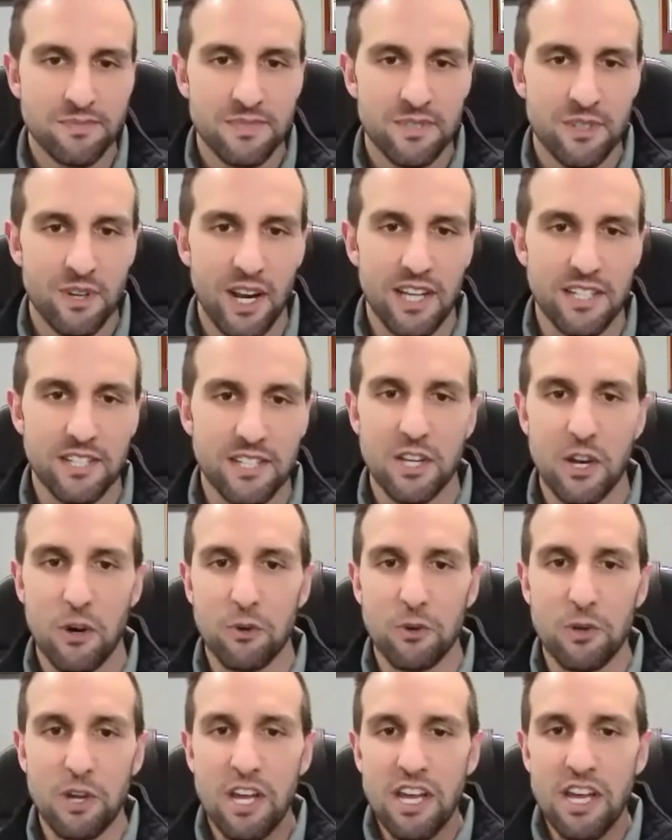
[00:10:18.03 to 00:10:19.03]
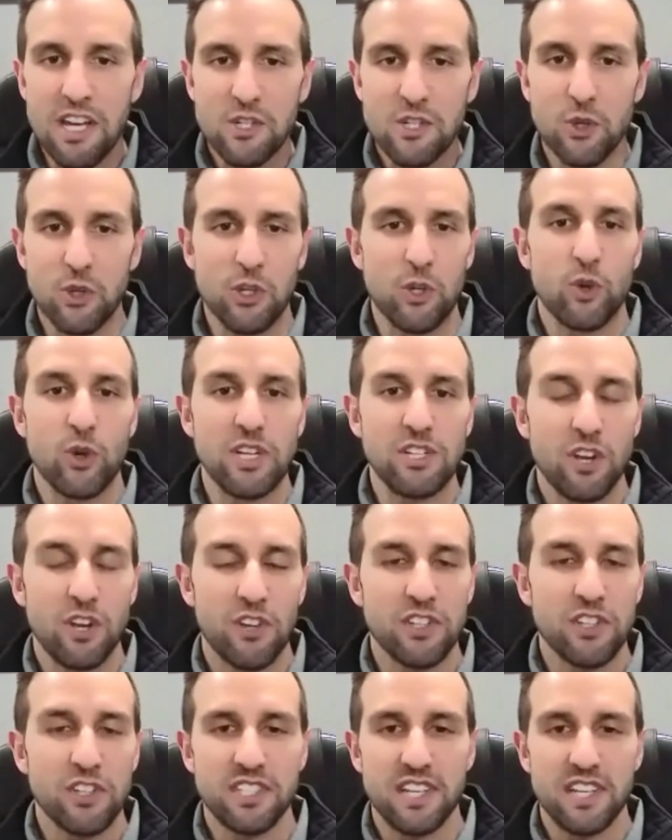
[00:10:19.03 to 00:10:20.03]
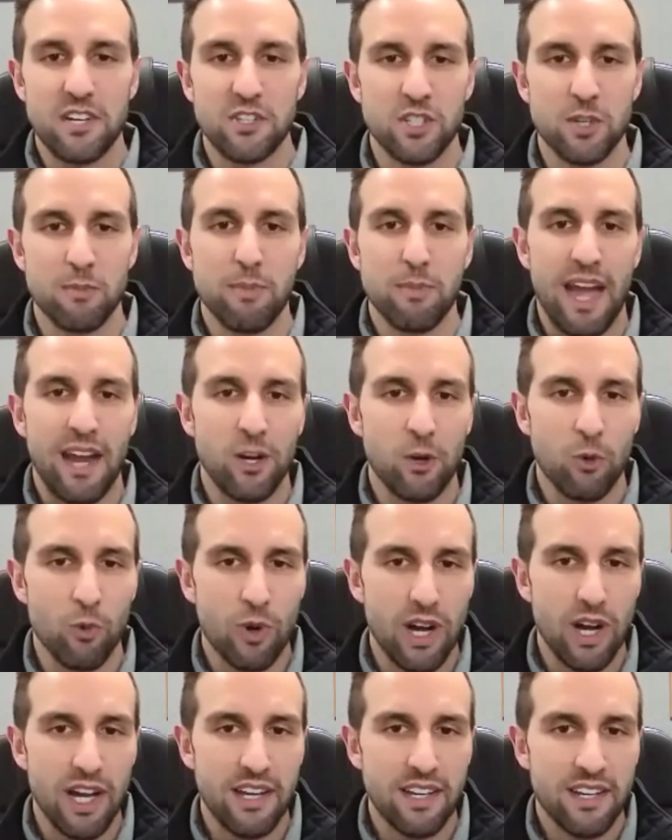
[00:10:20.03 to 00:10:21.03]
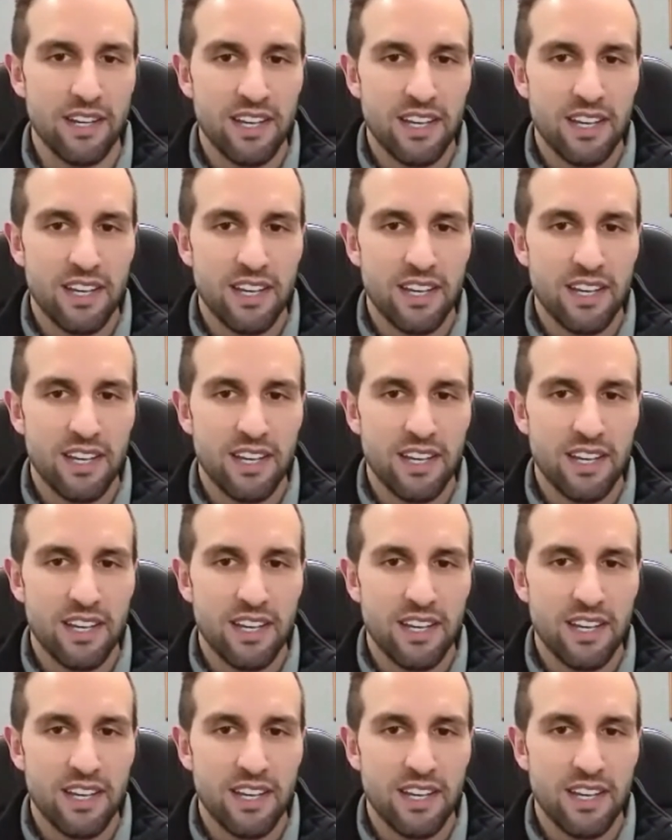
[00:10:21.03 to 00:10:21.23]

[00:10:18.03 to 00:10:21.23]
Right. So to increase all the sales, no matter what,